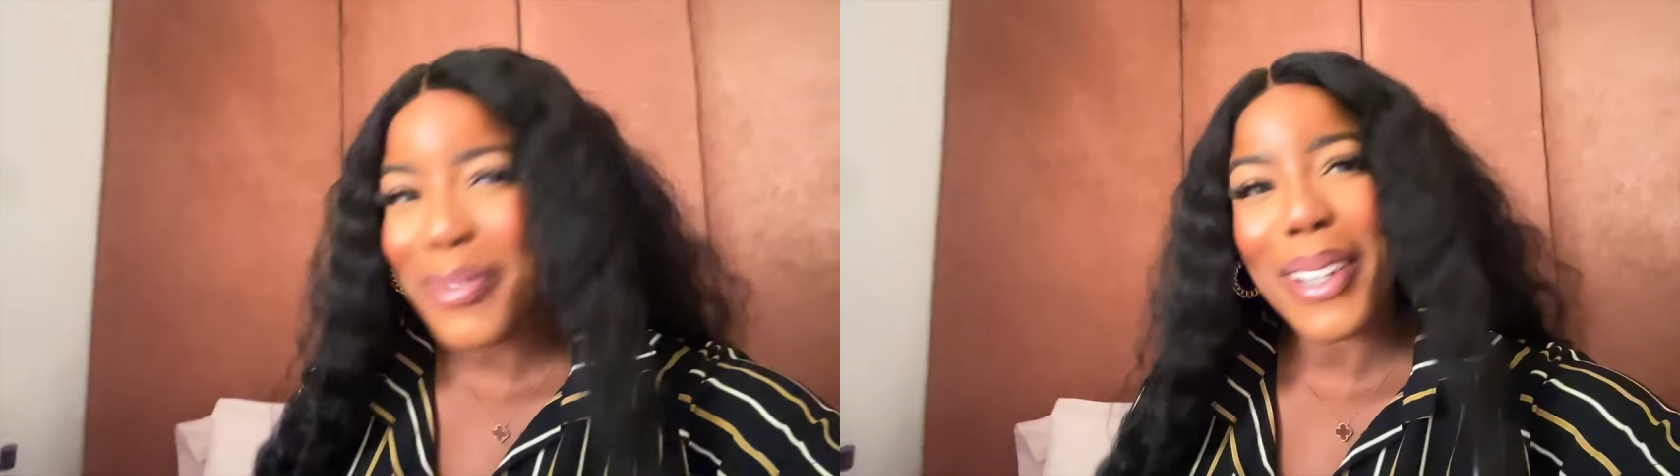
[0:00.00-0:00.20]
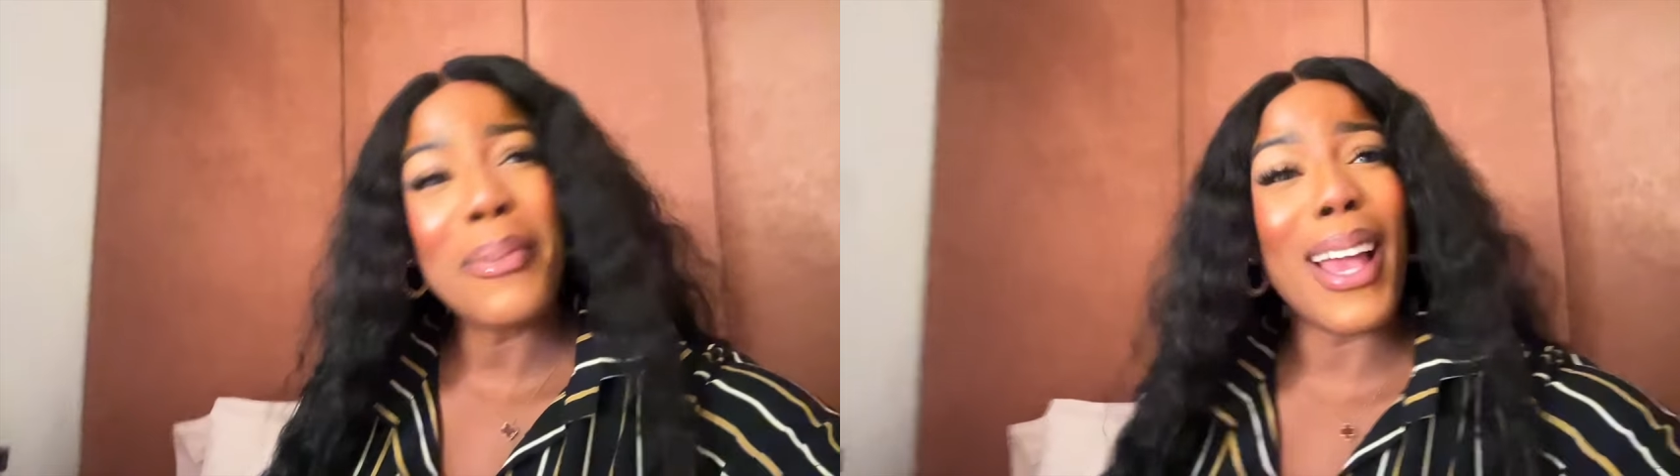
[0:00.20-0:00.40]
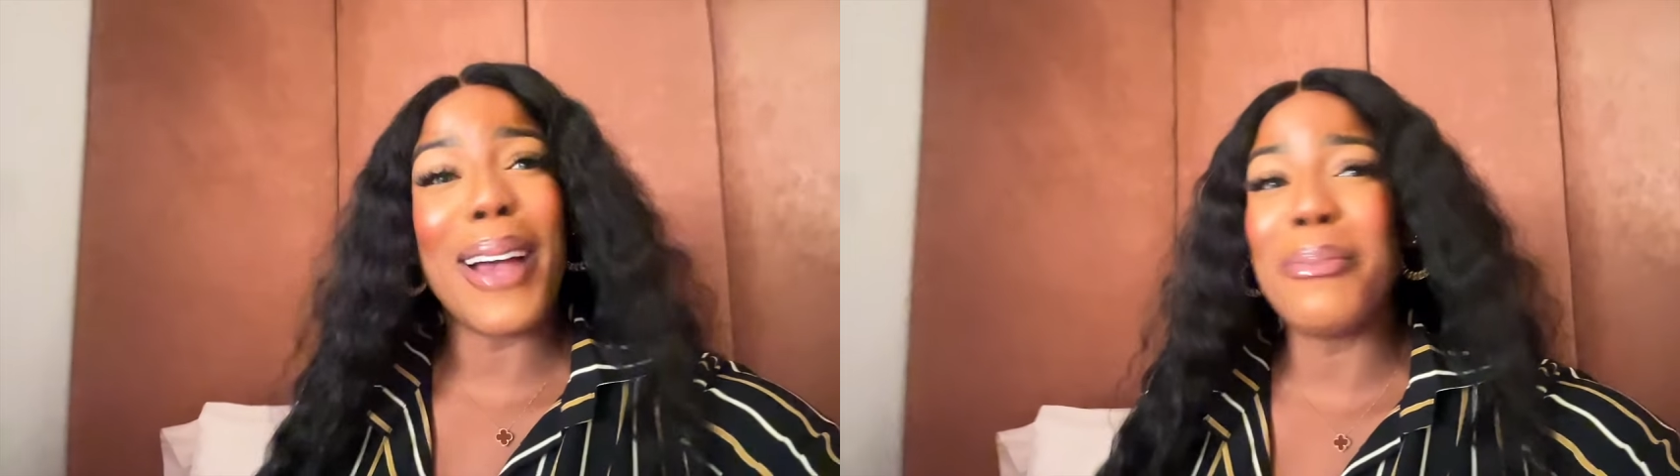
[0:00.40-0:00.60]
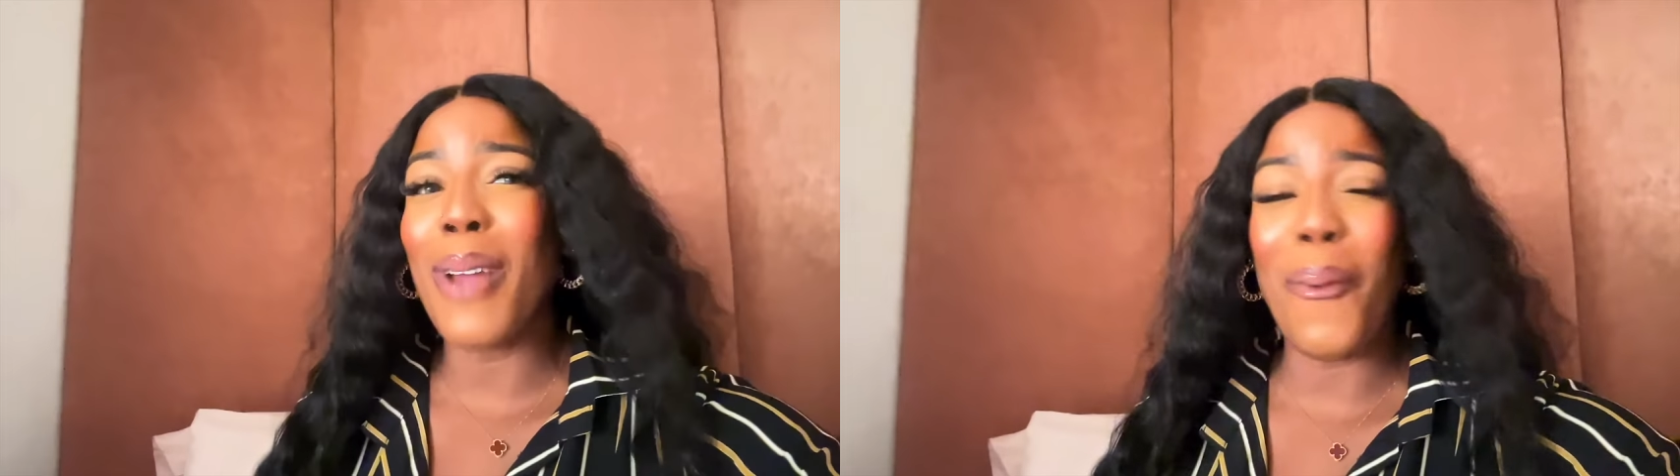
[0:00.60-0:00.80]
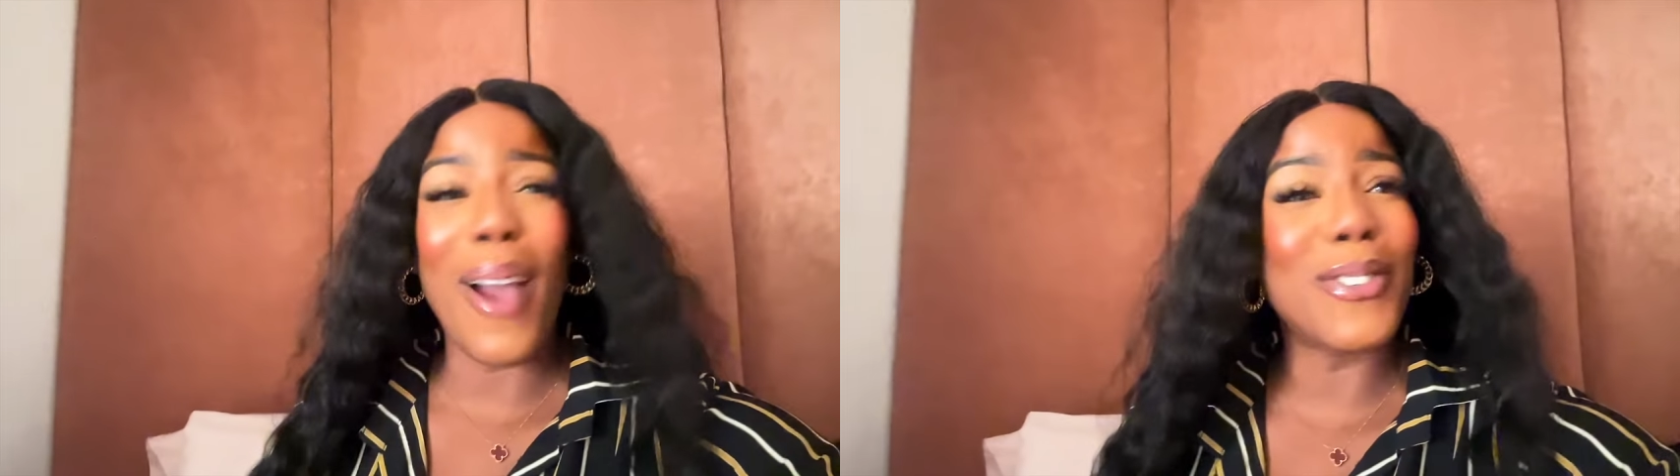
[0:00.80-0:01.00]
Yeah, I'm
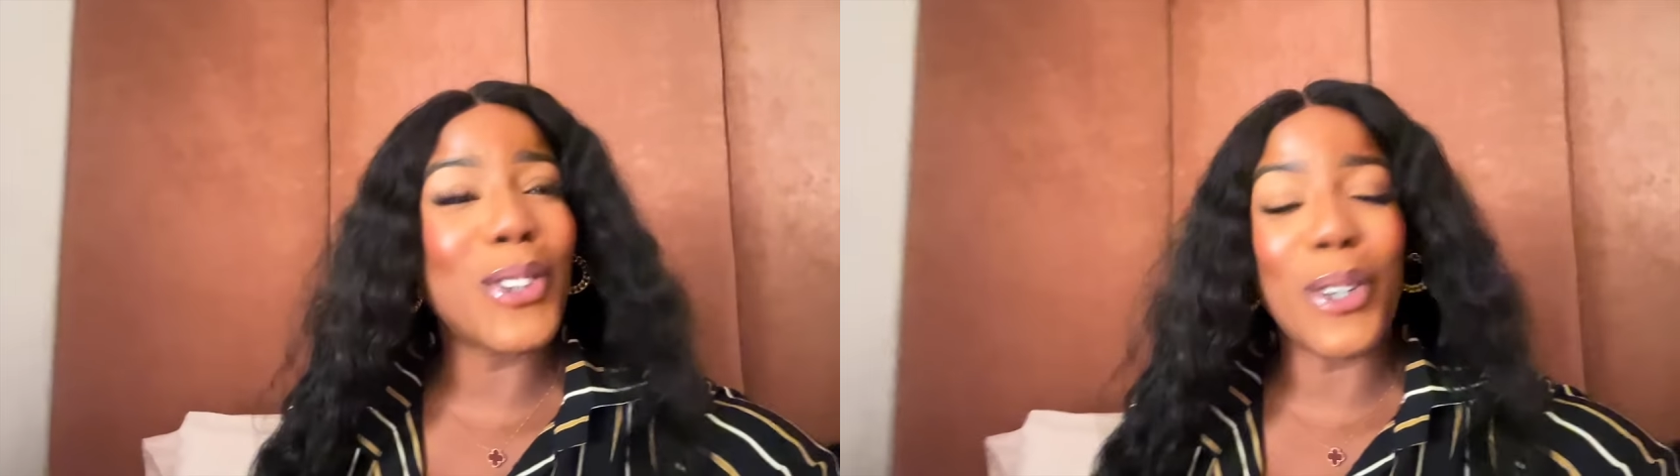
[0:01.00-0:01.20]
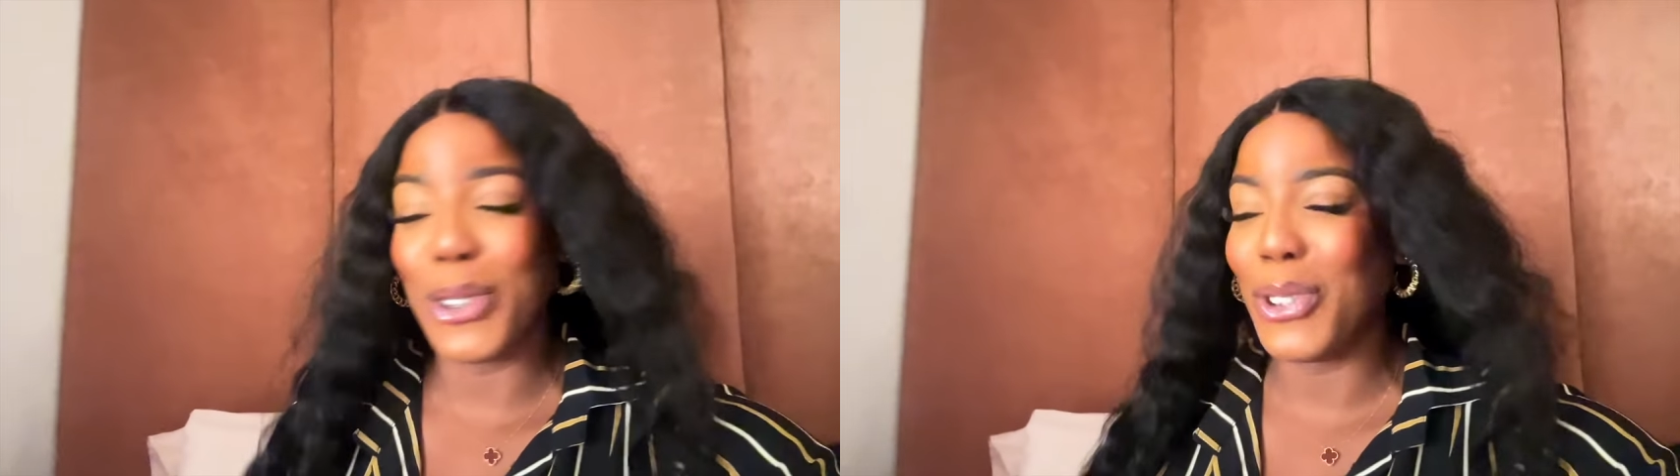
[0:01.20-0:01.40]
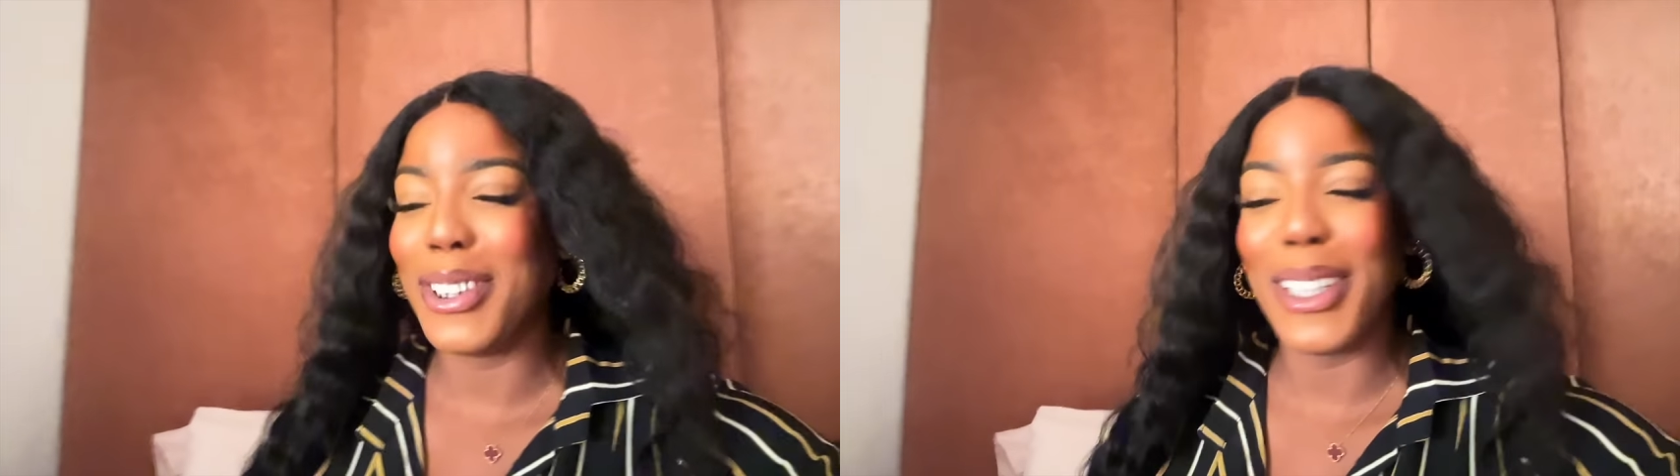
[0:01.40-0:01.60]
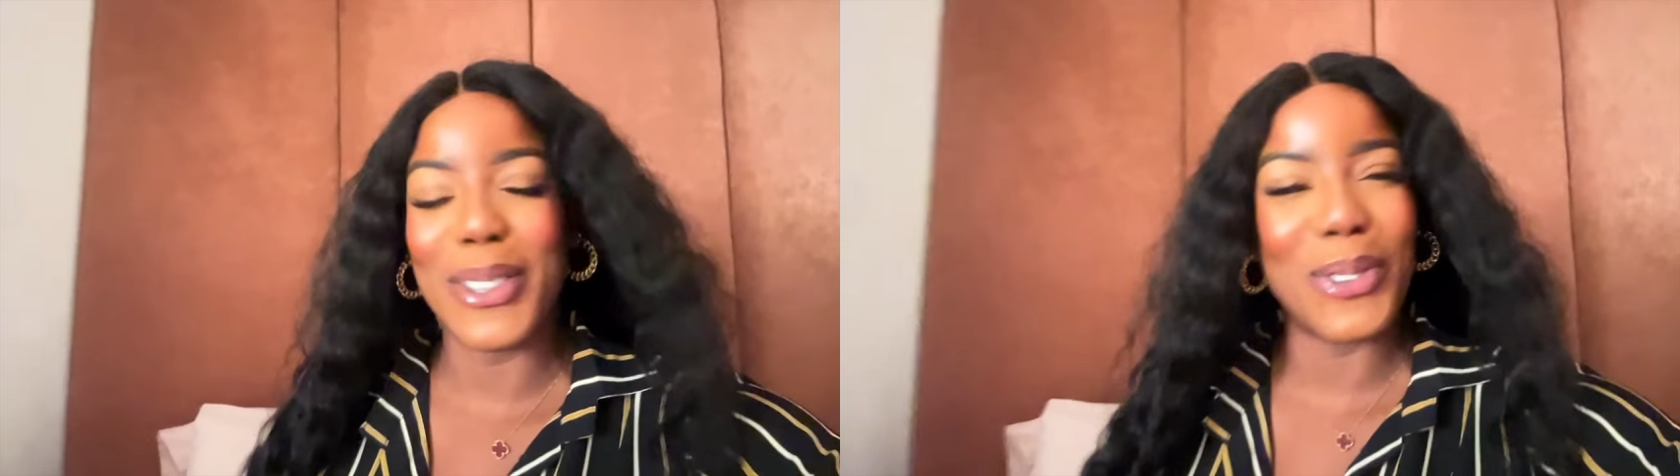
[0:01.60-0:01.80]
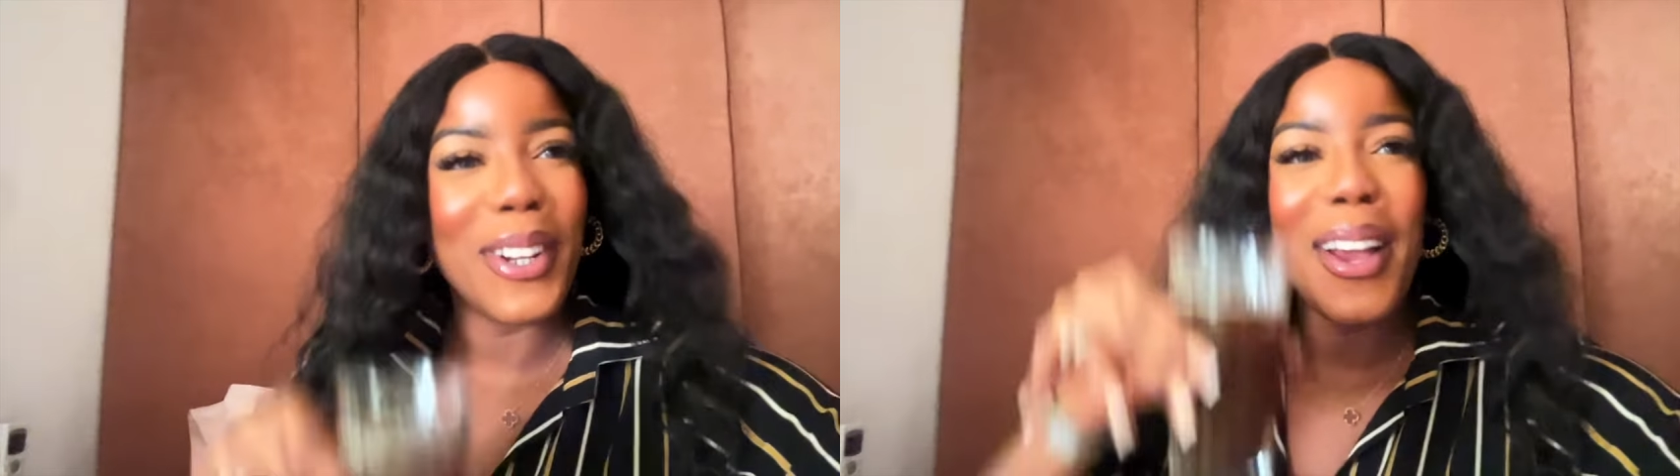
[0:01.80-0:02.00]
not. We have scores to set
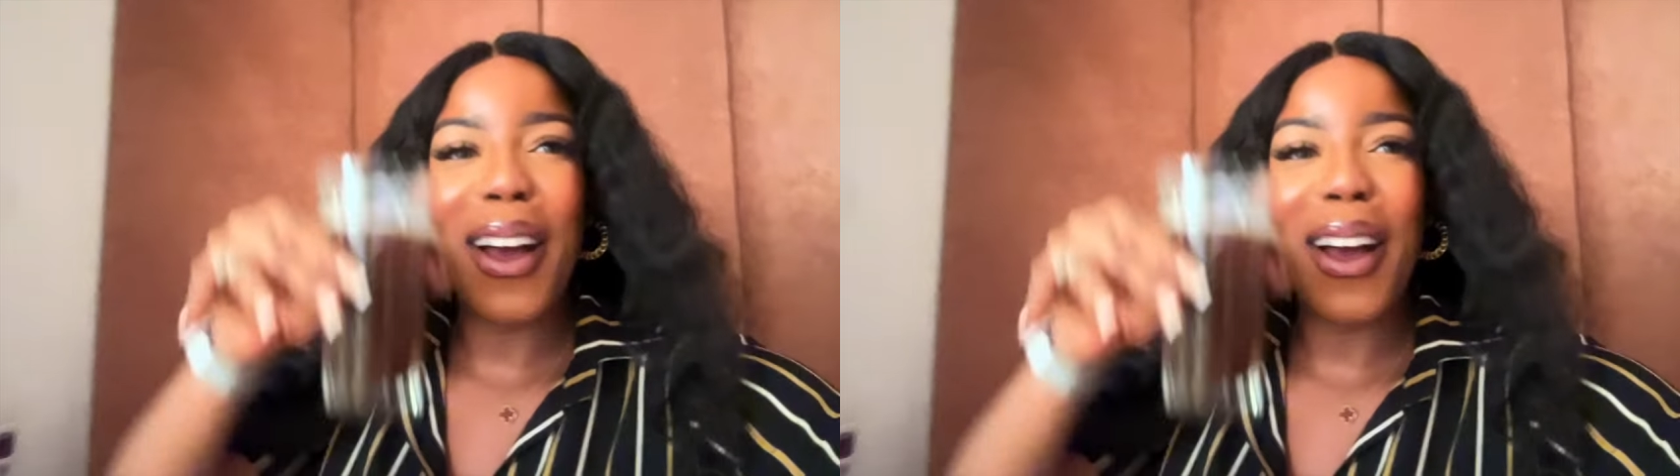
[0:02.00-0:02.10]
settle.